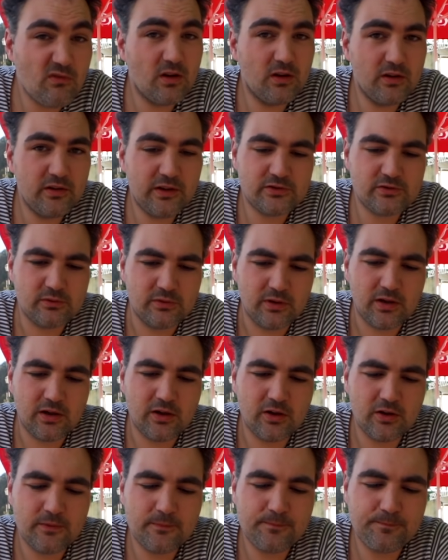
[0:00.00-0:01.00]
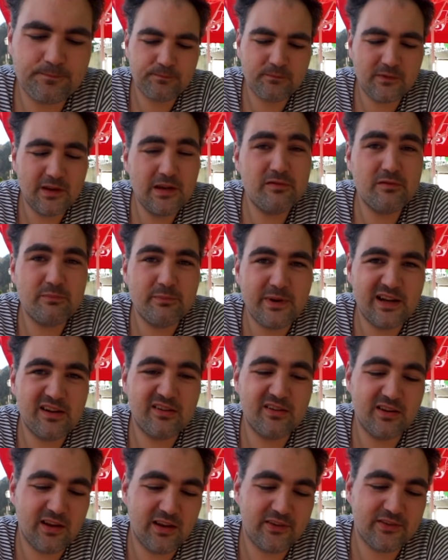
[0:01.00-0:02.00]
It's actually really good. Even better
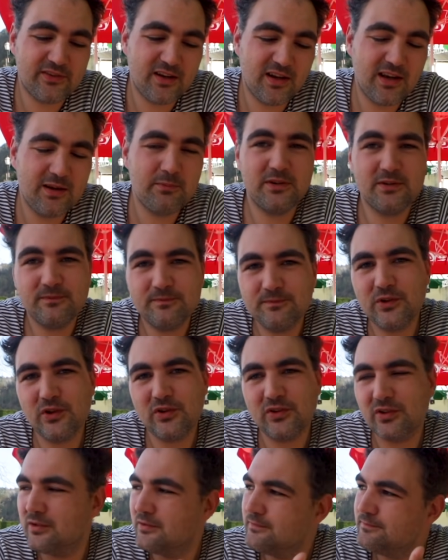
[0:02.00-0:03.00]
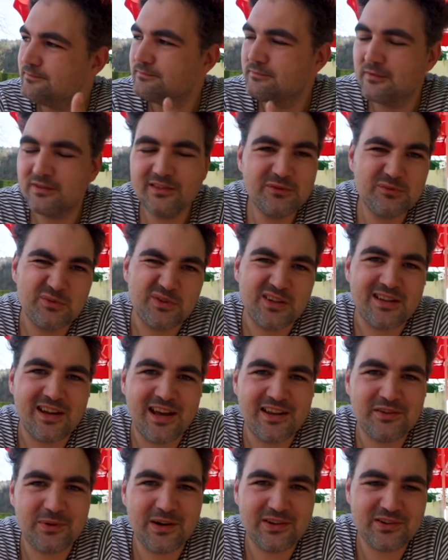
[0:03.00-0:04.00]
than yesterday, but it's also a really
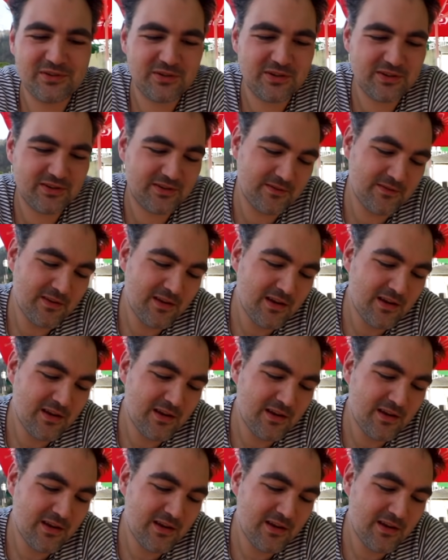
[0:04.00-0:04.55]
nice restaurant.